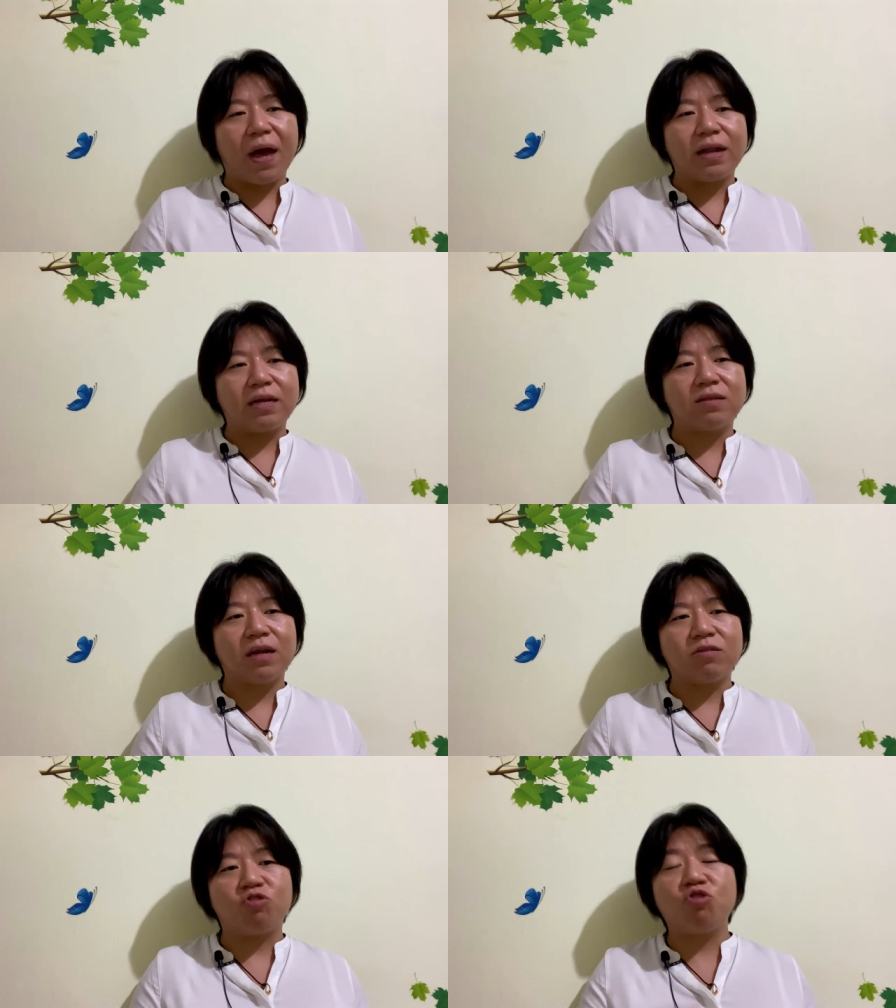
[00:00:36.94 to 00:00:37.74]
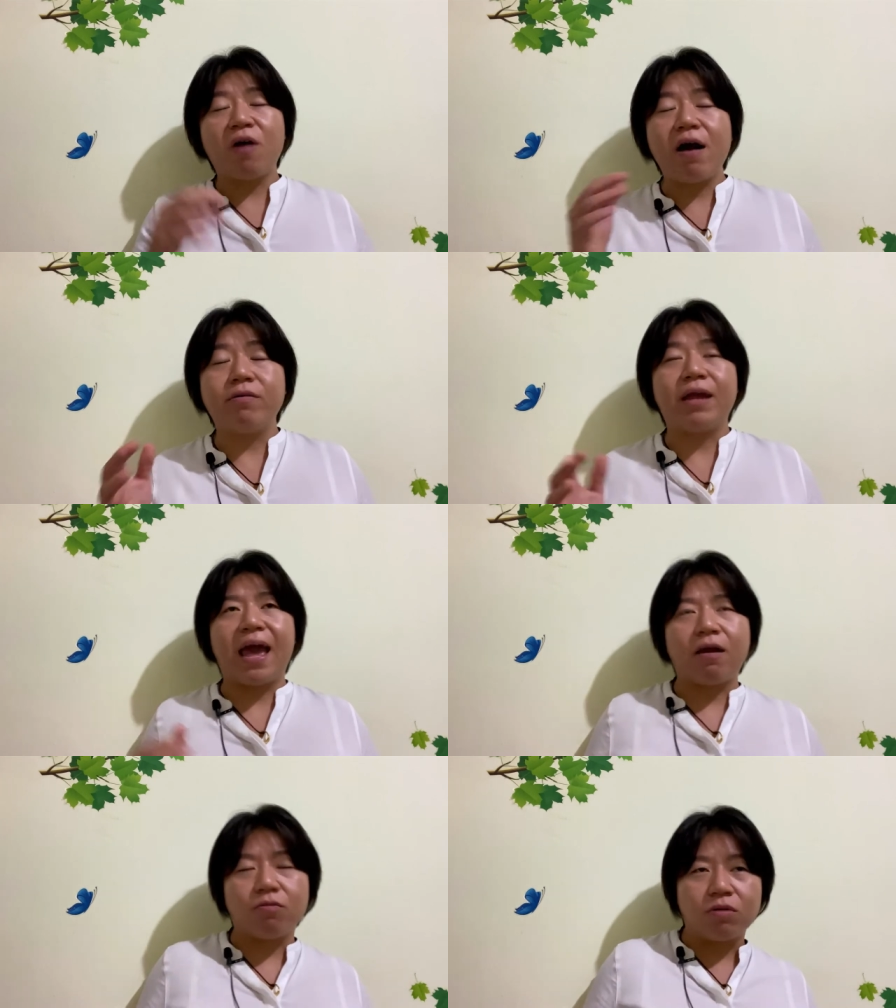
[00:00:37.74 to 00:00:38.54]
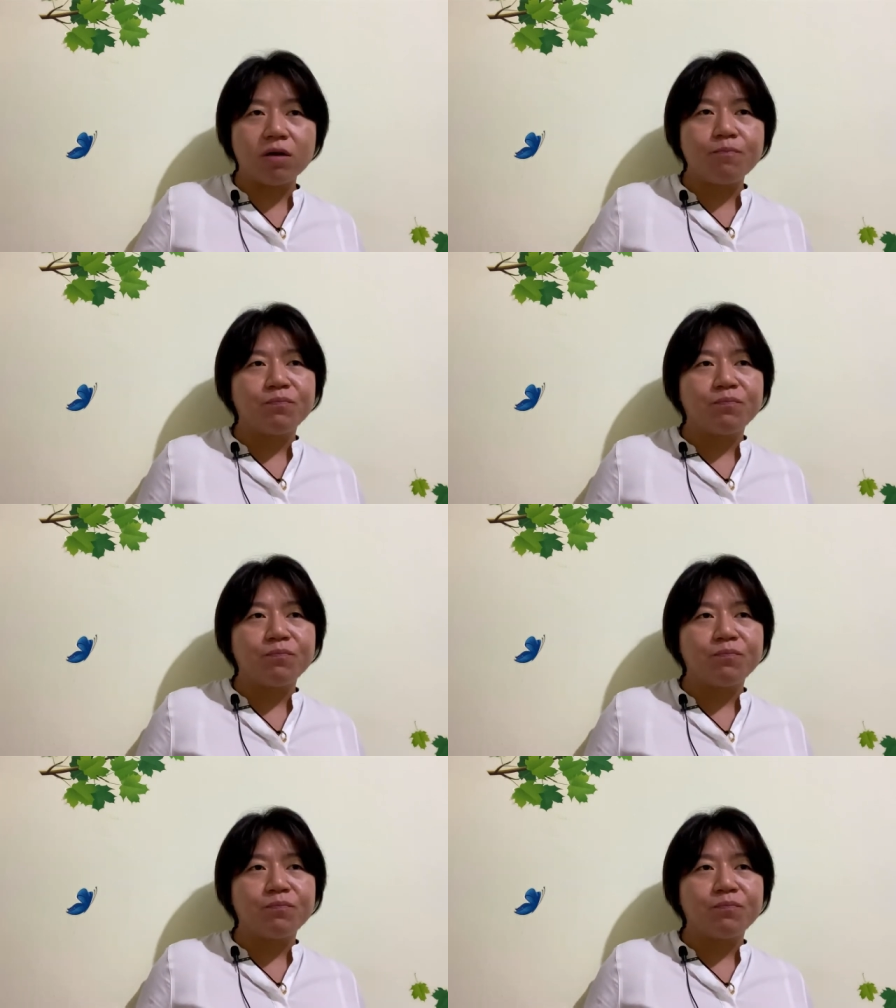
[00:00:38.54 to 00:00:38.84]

where they start to trial and error,